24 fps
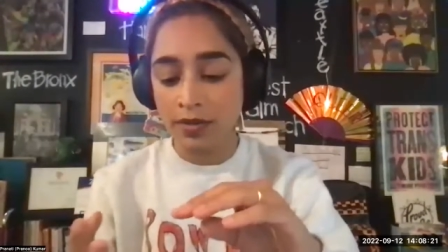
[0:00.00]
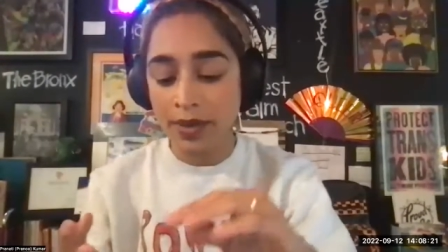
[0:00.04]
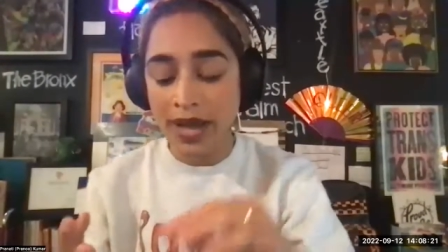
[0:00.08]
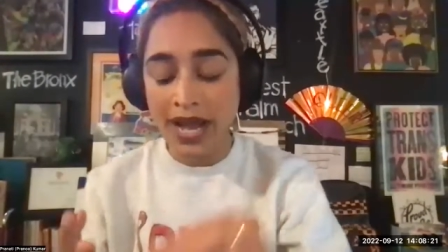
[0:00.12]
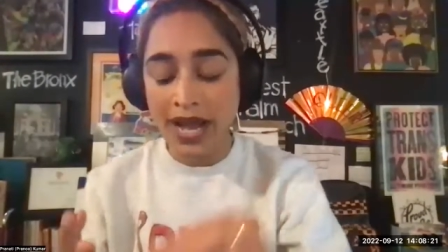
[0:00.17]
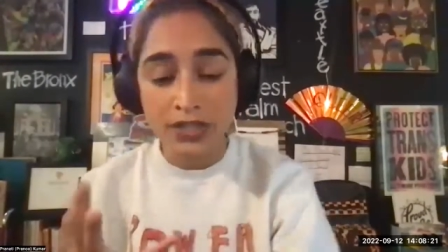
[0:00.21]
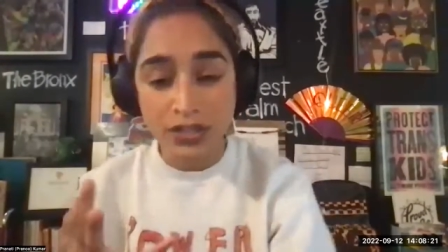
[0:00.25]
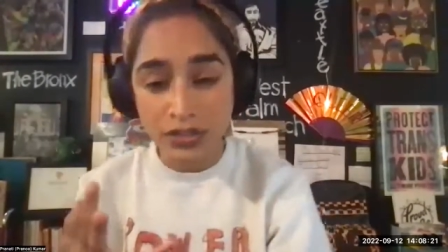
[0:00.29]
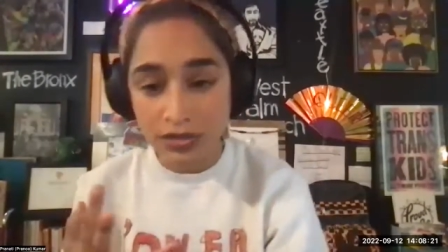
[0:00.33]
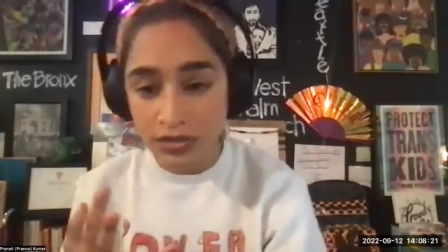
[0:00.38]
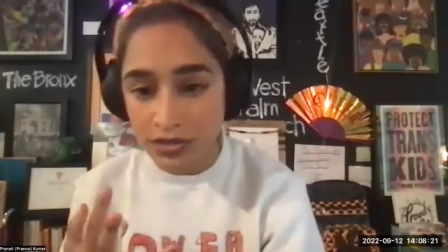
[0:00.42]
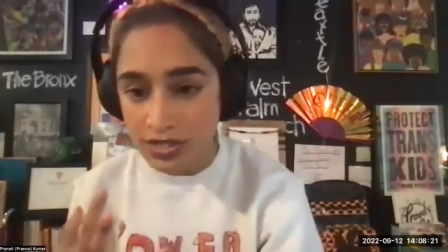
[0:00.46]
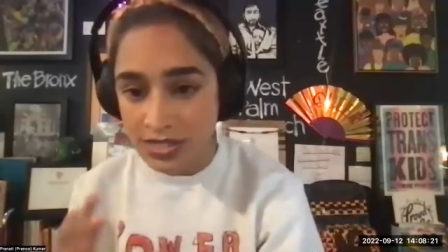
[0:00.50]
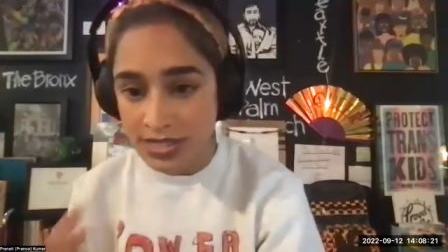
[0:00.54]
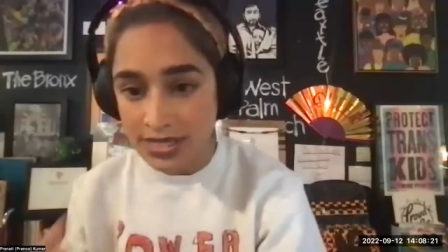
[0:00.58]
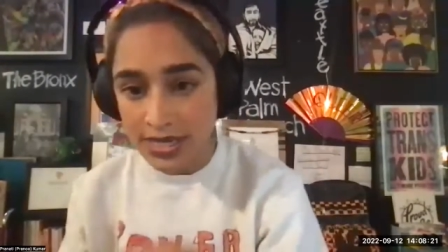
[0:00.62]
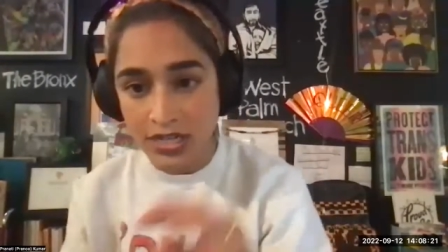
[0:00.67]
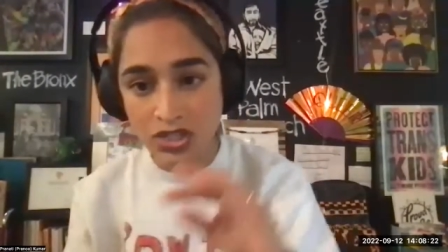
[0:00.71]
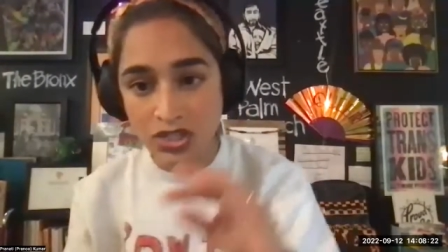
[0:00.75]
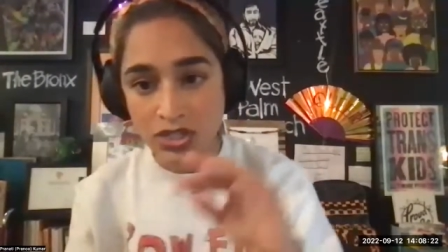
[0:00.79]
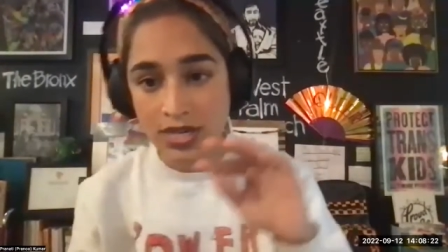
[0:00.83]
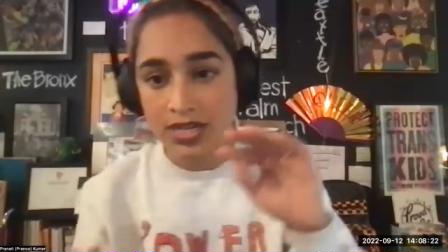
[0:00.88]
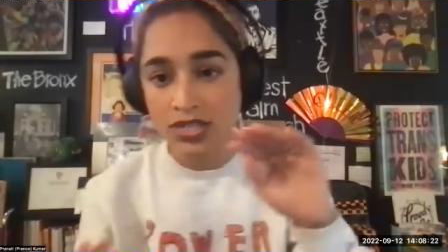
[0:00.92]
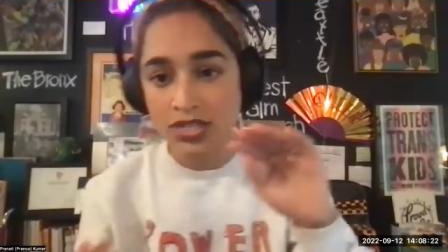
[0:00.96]
bachelor's in
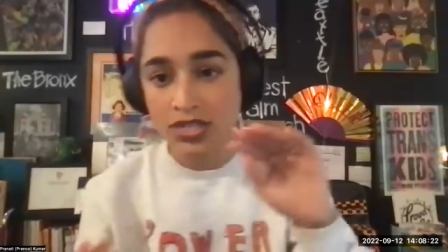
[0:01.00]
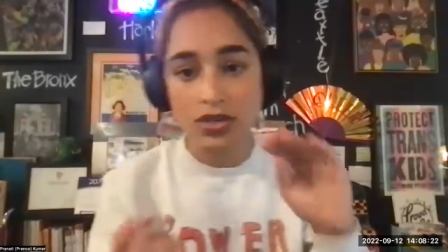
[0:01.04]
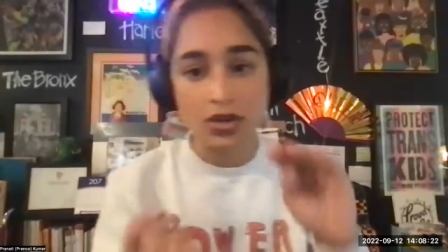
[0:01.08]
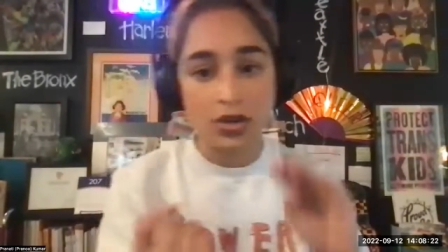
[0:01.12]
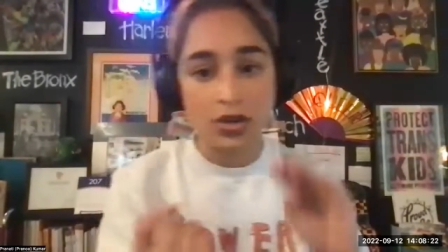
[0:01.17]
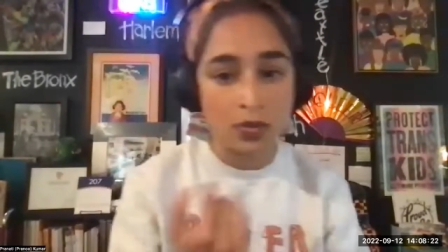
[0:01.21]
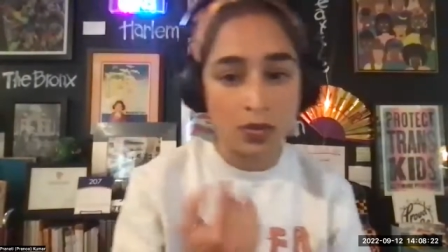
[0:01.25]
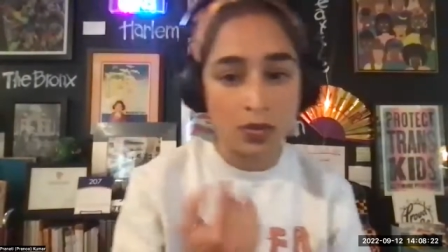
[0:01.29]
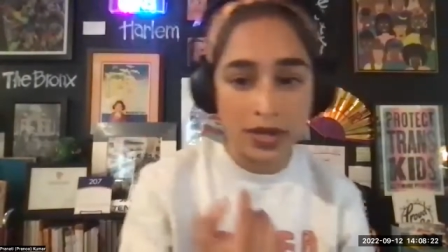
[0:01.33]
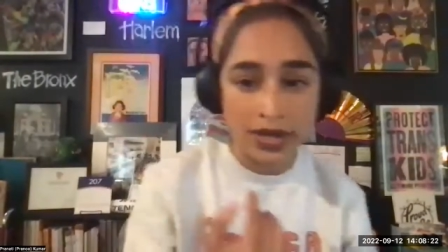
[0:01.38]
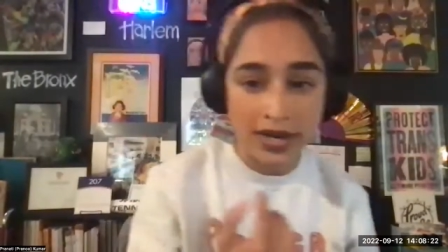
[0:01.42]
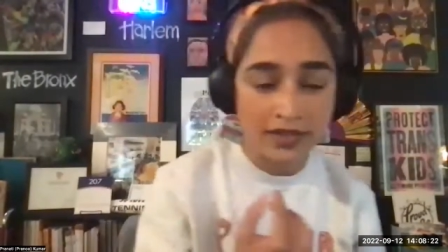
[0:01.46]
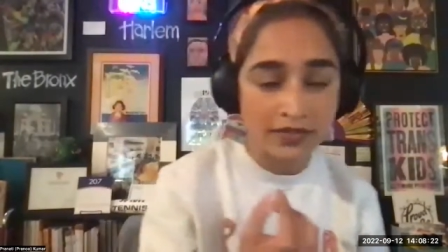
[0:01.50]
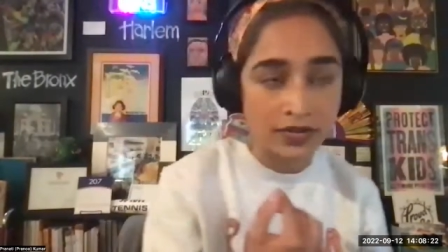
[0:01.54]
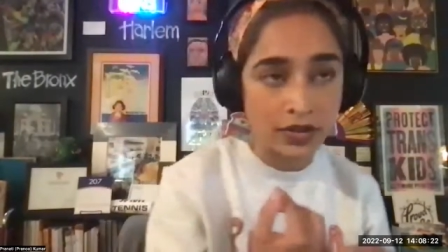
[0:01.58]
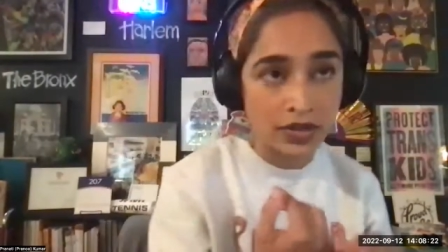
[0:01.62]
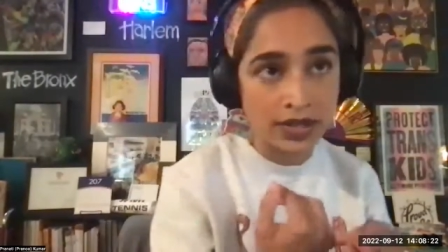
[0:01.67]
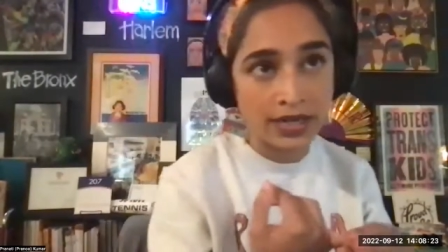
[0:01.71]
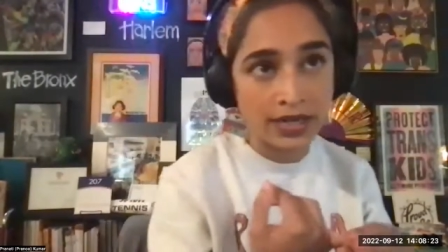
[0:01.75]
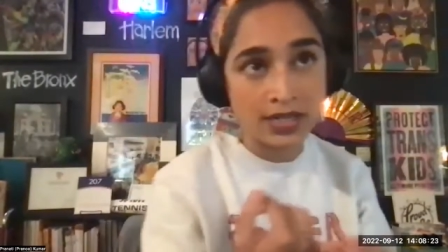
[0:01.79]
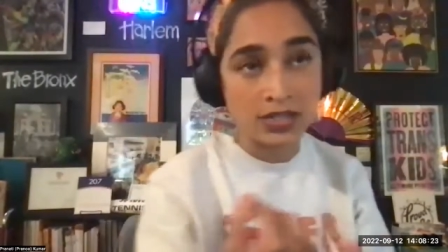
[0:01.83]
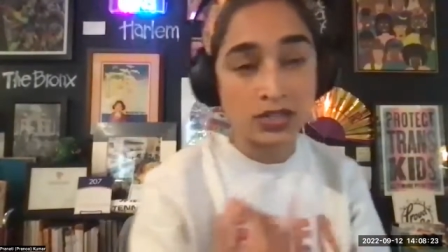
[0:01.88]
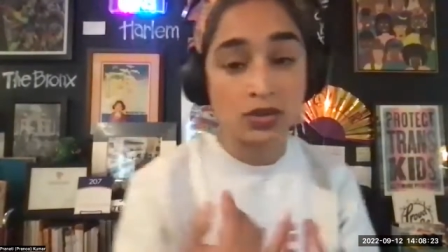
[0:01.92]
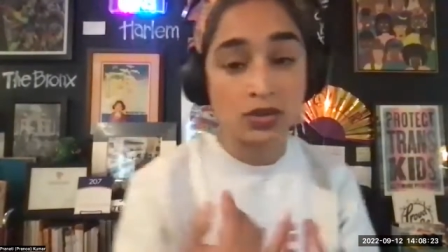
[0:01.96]
education or whatever
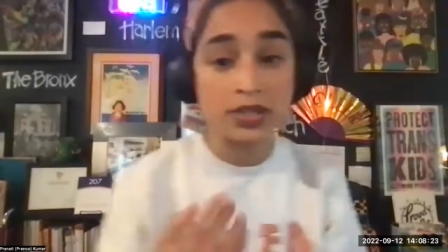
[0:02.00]
it is,